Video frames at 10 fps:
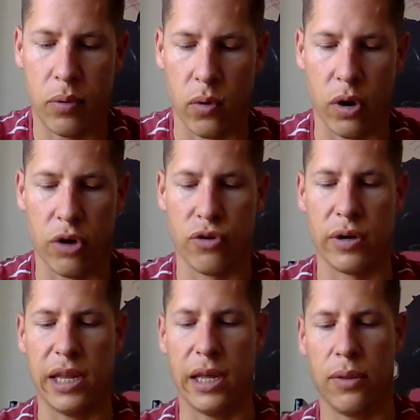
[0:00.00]
or
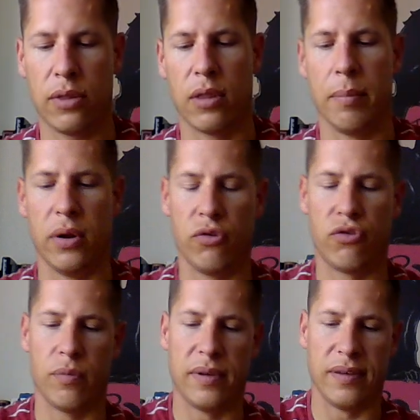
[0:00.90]
underneath the middle
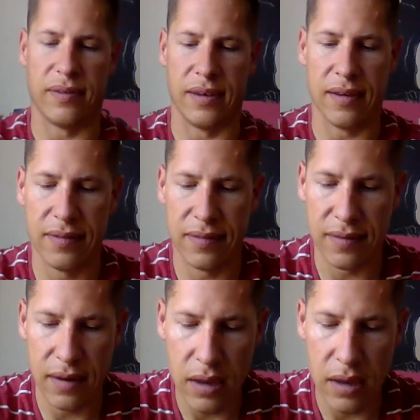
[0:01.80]
trapezius.